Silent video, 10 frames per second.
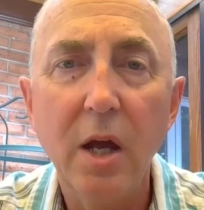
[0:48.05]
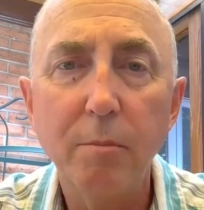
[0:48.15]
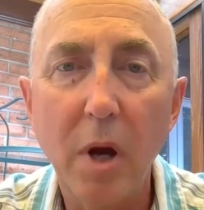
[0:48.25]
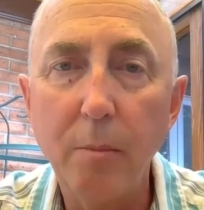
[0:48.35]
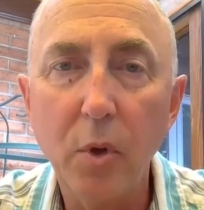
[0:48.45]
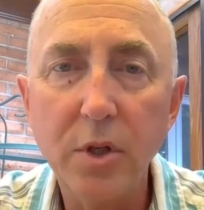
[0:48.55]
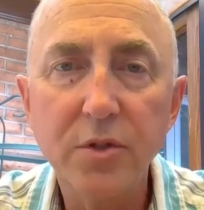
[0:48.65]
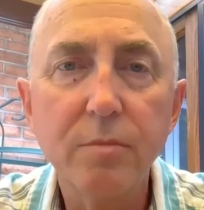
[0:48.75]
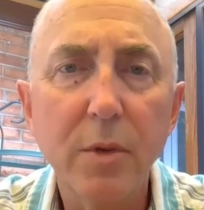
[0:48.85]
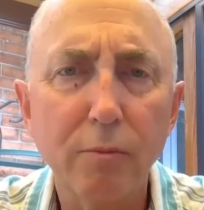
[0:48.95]
Problem was
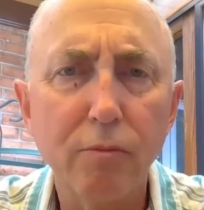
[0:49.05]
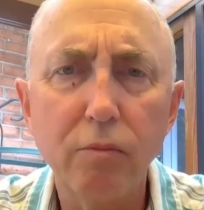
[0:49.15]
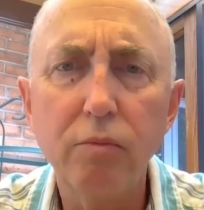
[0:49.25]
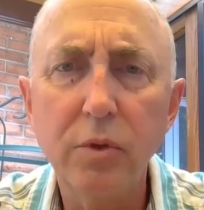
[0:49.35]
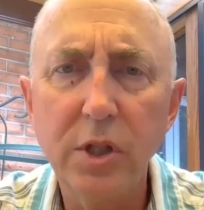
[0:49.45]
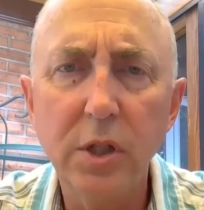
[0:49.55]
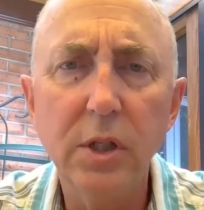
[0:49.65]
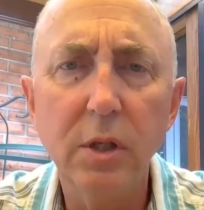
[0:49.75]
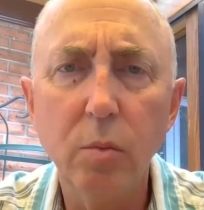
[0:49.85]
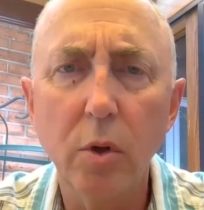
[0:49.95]
there
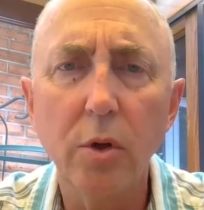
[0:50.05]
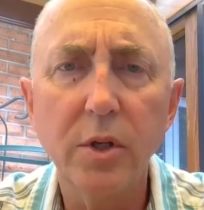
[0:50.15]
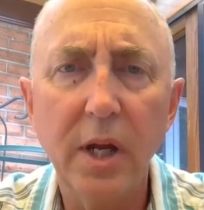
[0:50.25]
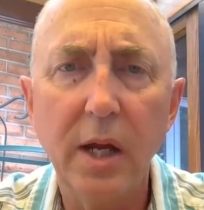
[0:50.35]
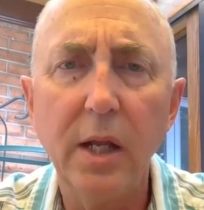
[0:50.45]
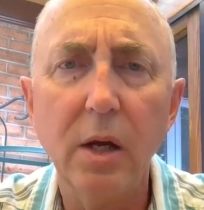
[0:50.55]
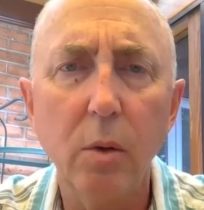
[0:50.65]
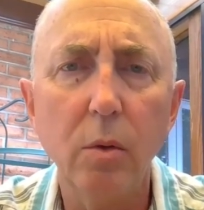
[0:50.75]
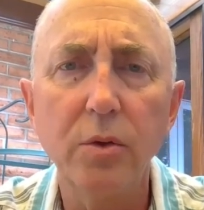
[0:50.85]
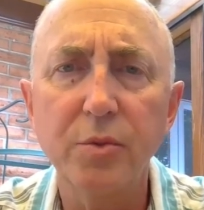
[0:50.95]
really weren't any
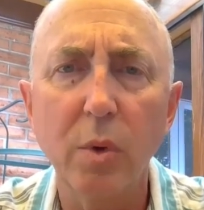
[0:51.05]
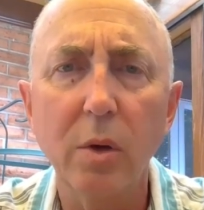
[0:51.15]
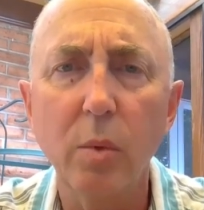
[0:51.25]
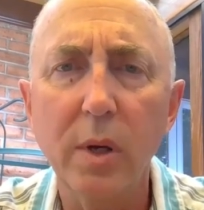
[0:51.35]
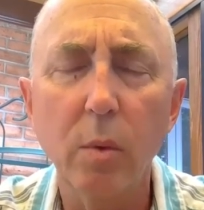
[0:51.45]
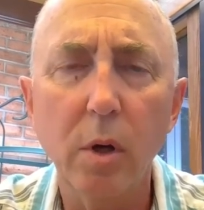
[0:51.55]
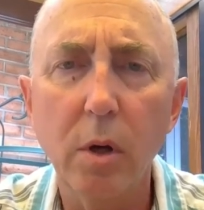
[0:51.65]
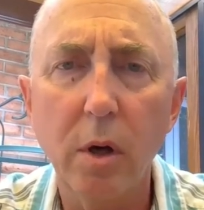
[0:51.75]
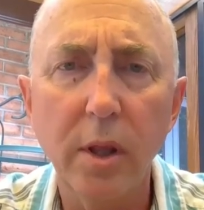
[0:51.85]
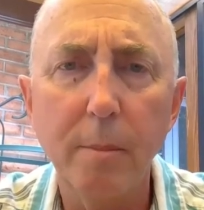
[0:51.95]
holes where we were
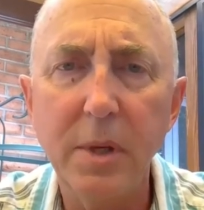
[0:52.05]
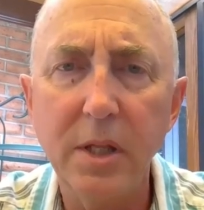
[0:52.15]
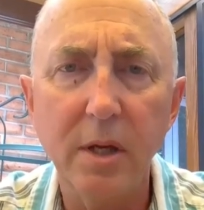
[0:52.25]
on the beach.